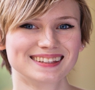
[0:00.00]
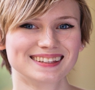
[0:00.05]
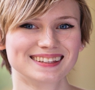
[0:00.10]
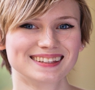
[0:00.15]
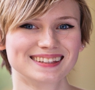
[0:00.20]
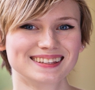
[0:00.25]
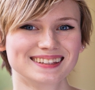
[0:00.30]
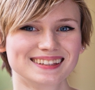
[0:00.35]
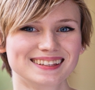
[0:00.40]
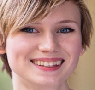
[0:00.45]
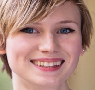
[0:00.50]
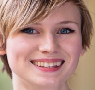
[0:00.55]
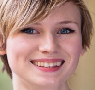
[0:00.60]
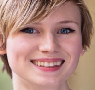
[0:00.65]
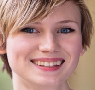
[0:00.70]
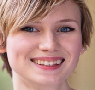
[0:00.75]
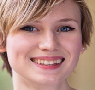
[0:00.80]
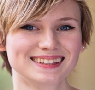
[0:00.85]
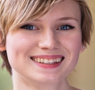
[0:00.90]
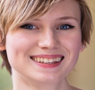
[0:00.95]

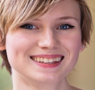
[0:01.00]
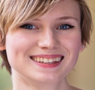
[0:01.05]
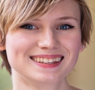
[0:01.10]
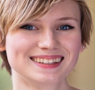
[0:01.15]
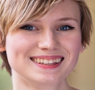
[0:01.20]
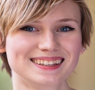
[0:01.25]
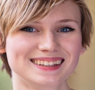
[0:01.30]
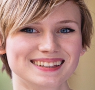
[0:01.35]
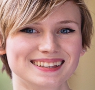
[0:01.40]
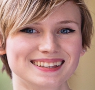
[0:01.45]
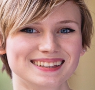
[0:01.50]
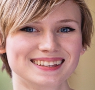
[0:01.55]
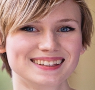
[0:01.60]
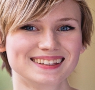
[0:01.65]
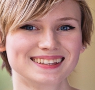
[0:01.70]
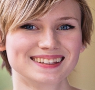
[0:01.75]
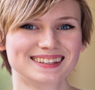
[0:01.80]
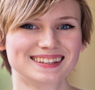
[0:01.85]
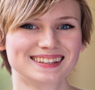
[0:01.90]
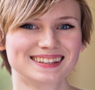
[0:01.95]

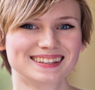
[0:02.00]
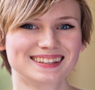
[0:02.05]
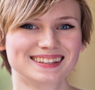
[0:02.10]
[no speech]